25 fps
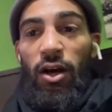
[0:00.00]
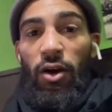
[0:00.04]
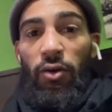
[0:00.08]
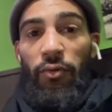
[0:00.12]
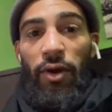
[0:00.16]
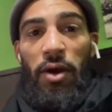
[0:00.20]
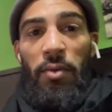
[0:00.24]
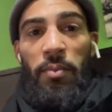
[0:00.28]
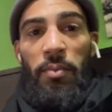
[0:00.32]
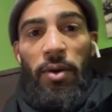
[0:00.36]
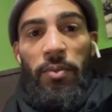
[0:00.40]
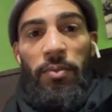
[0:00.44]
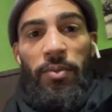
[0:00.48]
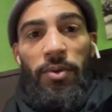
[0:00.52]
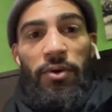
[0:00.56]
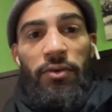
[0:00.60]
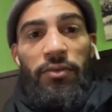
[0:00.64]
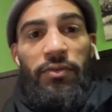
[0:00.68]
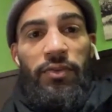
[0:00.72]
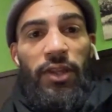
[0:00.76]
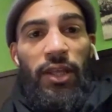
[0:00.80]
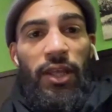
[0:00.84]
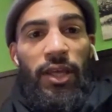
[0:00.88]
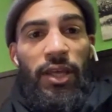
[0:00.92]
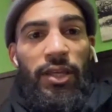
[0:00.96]
around my
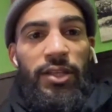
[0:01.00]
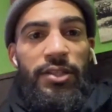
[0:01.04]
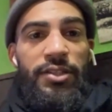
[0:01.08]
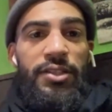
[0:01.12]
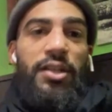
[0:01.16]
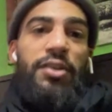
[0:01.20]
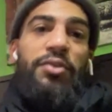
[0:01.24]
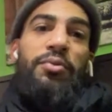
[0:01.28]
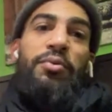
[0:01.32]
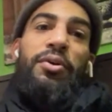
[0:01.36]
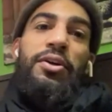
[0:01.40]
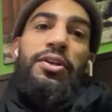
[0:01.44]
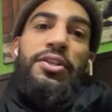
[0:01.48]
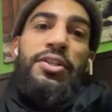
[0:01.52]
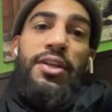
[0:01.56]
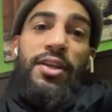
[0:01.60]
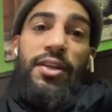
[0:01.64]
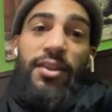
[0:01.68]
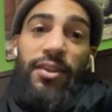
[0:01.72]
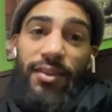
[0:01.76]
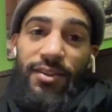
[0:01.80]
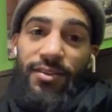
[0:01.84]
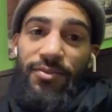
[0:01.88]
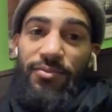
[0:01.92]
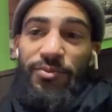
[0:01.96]
birthday, January
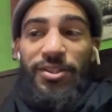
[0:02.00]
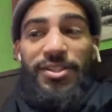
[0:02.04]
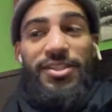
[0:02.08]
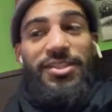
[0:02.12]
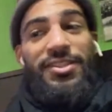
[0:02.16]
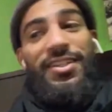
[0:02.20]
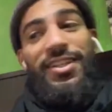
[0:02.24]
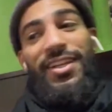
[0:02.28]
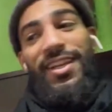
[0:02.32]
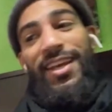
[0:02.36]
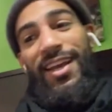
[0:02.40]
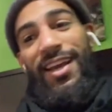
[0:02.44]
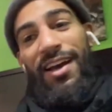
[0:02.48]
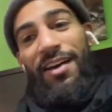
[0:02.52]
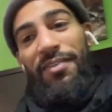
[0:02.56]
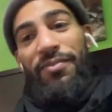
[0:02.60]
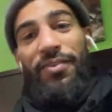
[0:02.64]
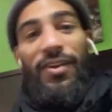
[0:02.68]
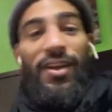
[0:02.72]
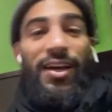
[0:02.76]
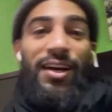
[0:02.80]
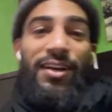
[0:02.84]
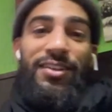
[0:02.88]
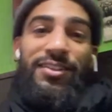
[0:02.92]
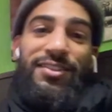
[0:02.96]
10th, which is the day I
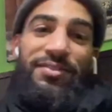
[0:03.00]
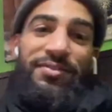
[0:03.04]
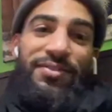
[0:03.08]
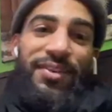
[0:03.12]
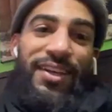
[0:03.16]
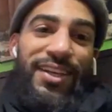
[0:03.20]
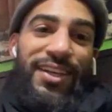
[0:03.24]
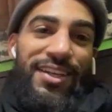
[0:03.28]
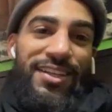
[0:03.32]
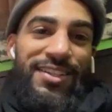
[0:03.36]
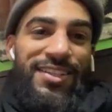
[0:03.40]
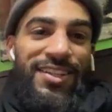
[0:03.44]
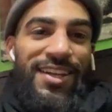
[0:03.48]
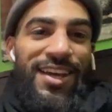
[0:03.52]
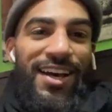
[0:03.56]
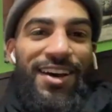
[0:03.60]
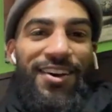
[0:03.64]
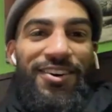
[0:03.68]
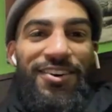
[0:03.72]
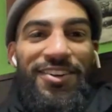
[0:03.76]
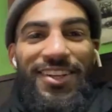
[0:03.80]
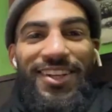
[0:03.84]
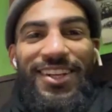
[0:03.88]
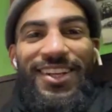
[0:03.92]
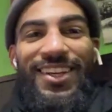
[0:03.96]
fly out to Vegas
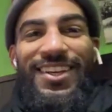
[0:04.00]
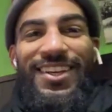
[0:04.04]
now.